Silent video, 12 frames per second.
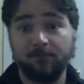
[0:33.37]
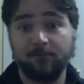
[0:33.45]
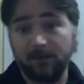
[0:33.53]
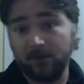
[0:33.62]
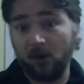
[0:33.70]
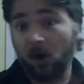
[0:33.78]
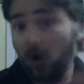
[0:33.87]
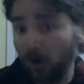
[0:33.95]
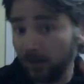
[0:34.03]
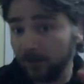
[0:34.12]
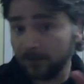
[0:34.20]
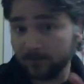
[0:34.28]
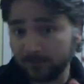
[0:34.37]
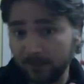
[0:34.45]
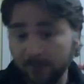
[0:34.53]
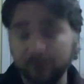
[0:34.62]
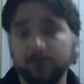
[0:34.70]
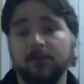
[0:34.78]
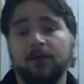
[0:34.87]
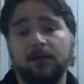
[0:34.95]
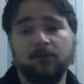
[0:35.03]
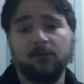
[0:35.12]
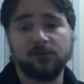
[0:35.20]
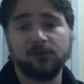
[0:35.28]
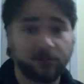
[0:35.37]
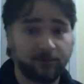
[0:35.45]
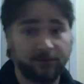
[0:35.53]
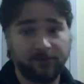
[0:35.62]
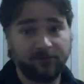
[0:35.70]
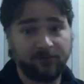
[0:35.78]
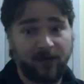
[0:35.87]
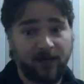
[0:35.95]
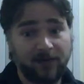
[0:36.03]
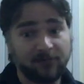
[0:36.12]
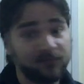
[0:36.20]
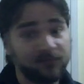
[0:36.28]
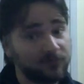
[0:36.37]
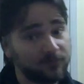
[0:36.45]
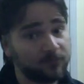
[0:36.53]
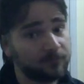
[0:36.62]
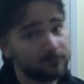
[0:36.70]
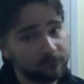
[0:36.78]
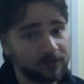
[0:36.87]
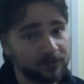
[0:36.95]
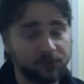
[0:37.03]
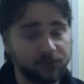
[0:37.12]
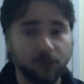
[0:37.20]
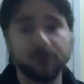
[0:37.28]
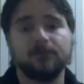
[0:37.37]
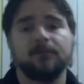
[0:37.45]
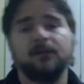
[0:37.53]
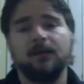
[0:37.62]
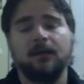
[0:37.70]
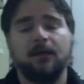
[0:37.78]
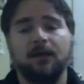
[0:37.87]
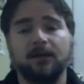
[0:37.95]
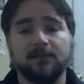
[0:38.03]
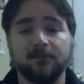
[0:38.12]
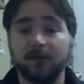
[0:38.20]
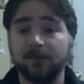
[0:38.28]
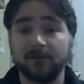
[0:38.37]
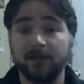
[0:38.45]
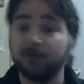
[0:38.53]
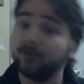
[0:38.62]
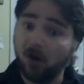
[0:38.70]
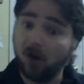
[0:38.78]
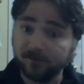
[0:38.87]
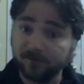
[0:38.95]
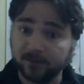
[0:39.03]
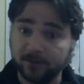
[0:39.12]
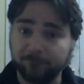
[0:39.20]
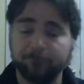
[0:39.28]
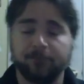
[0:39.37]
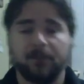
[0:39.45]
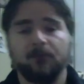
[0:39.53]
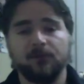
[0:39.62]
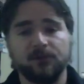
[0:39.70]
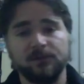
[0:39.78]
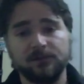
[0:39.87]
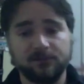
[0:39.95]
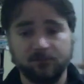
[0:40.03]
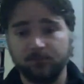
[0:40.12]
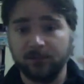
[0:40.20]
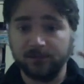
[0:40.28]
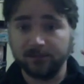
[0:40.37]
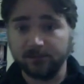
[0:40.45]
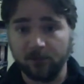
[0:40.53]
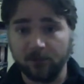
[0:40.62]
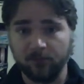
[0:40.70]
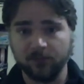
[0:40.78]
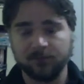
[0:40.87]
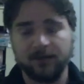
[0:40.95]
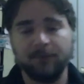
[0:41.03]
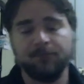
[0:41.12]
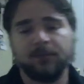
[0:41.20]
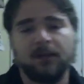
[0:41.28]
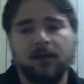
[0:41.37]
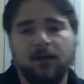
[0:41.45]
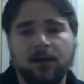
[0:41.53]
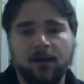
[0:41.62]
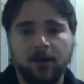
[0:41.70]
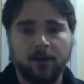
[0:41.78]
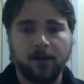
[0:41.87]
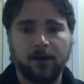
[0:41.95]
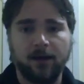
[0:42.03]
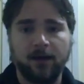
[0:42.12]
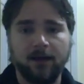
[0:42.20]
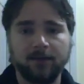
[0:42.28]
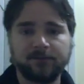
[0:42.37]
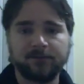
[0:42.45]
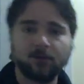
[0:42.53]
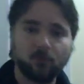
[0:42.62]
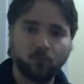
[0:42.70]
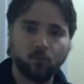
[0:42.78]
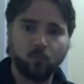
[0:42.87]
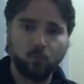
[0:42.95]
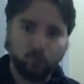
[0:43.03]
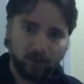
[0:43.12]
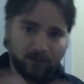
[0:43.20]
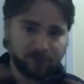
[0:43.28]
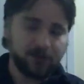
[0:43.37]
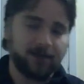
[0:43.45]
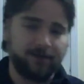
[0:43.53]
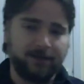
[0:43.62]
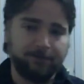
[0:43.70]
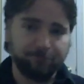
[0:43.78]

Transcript: an on state, which is generally 5-ish volts, and sometimes they'll have an off state, which is basically 0 volts, right? So the upshot of that